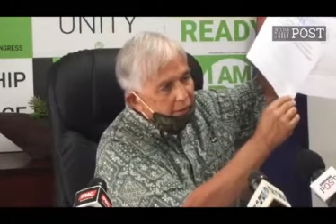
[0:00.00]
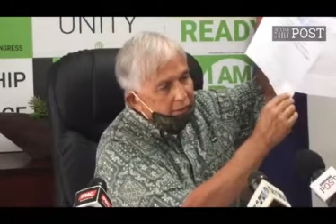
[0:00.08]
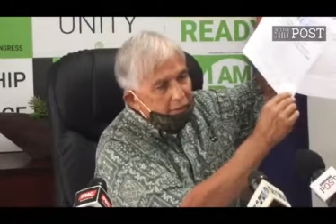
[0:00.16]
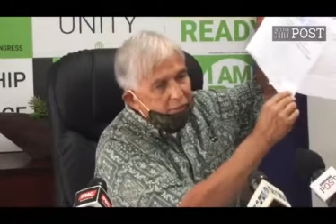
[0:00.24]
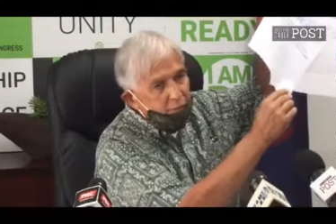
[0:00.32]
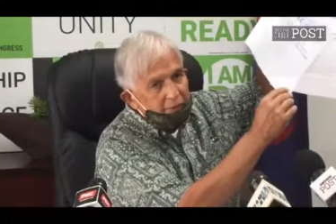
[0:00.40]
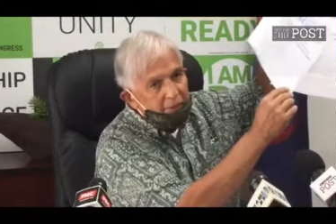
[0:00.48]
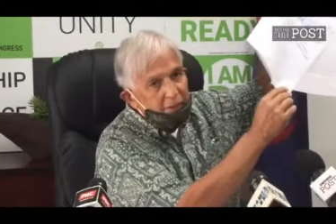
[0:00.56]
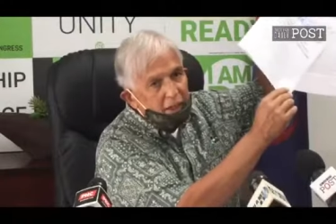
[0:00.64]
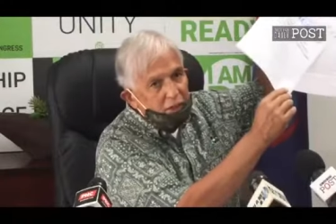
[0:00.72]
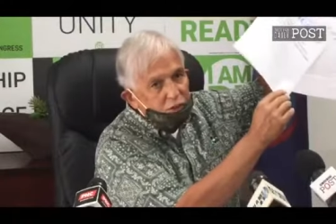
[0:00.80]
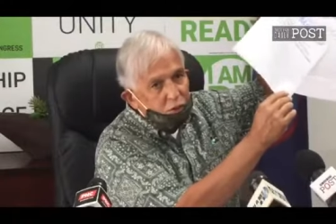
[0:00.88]
This was in
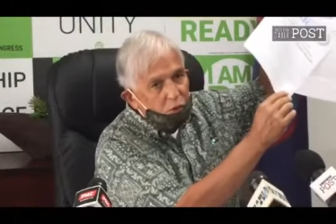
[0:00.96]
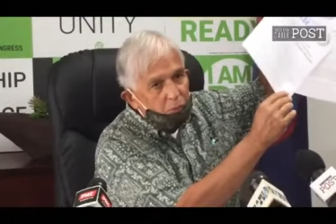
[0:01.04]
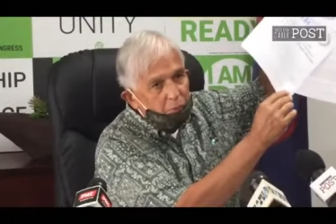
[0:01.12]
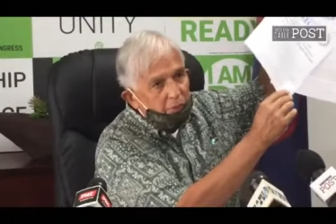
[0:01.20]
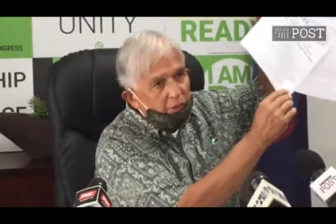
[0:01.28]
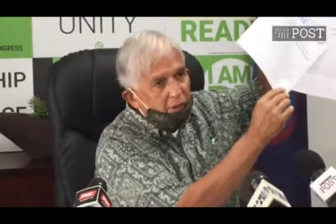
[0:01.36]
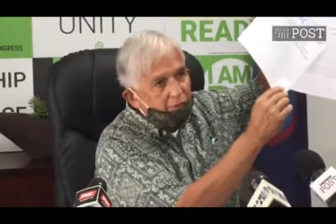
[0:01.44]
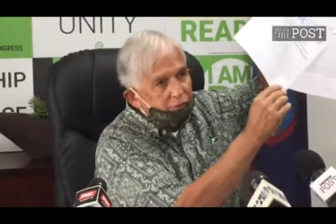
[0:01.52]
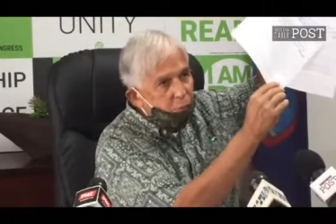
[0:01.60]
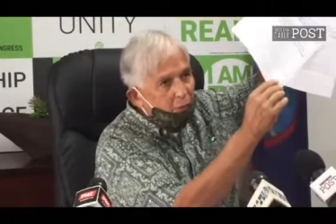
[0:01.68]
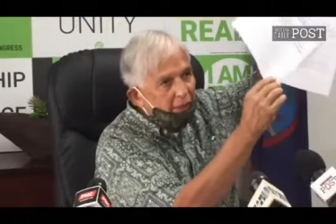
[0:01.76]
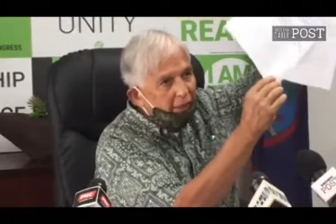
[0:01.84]
October of
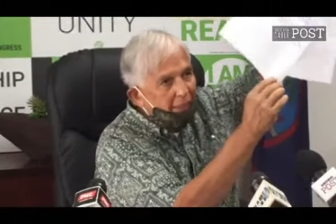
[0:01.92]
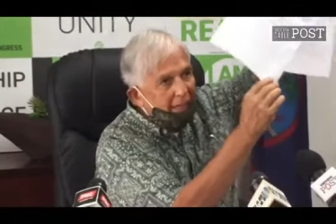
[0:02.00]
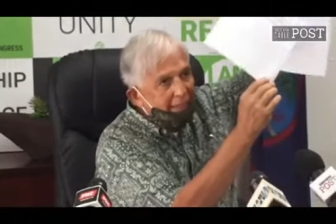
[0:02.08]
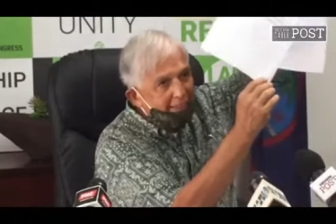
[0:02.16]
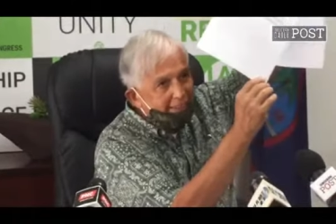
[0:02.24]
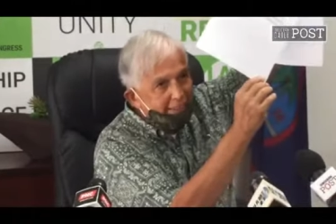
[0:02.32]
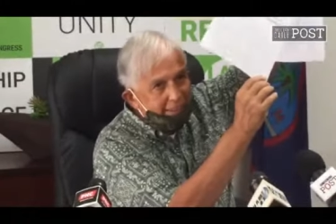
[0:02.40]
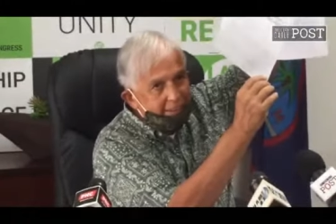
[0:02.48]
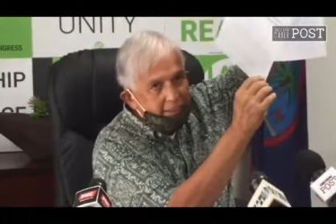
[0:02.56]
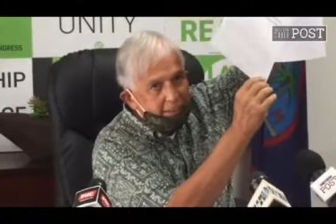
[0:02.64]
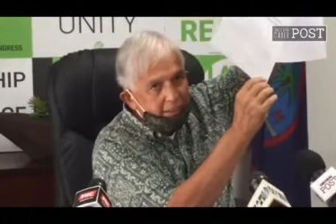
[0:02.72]
2019.